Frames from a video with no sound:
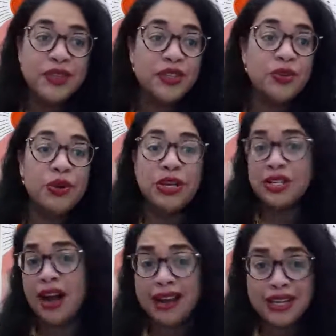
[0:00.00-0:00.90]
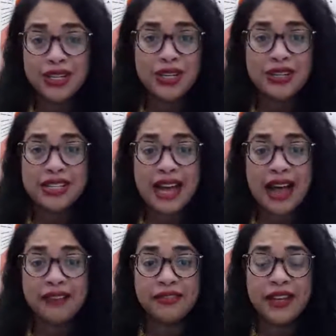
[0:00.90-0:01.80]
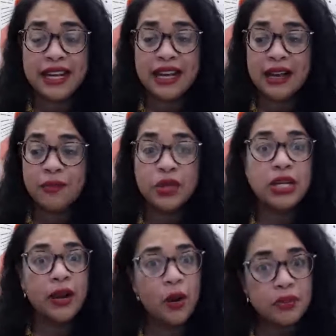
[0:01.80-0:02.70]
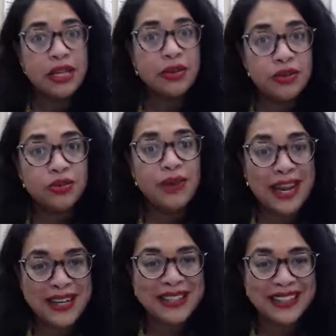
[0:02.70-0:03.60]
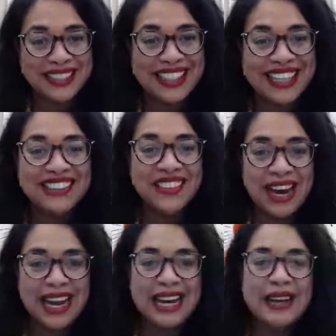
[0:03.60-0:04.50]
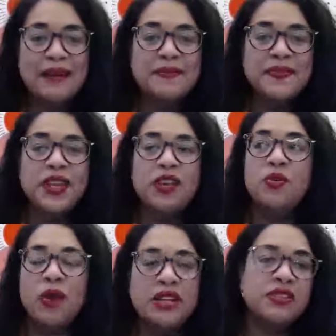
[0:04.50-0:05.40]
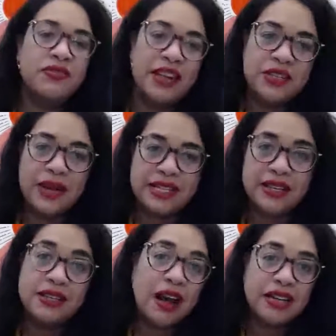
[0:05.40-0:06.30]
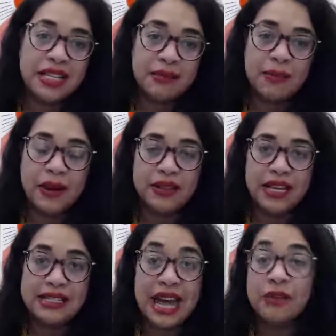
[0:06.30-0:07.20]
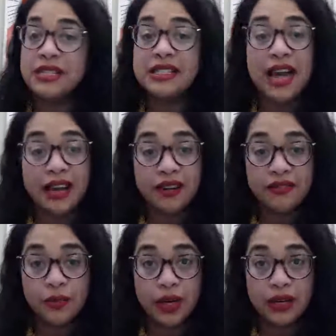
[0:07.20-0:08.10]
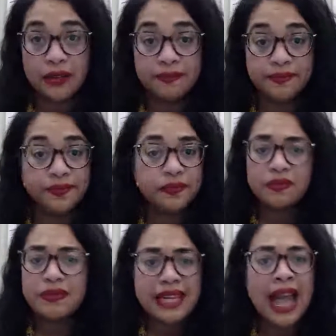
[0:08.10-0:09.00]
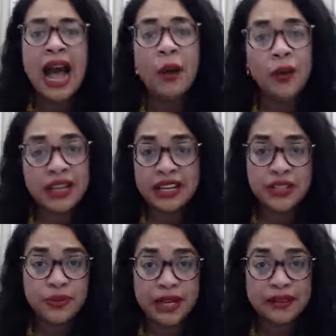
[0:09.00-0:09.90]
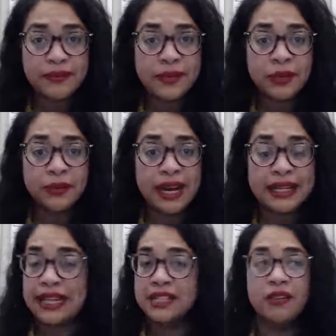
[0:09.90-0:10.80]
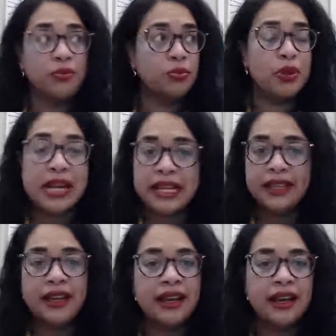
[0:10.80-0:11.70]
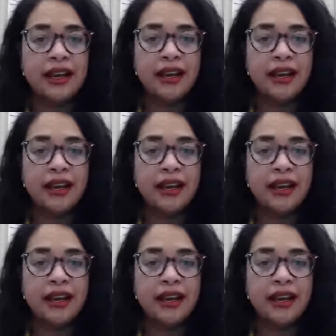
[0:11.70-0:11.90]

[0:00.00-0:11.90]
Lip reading: So when you're talking to your staff, which I hope that you do regularly, right? You want to find ways to talk to them about things outside of work. How are they doing, right? That's a really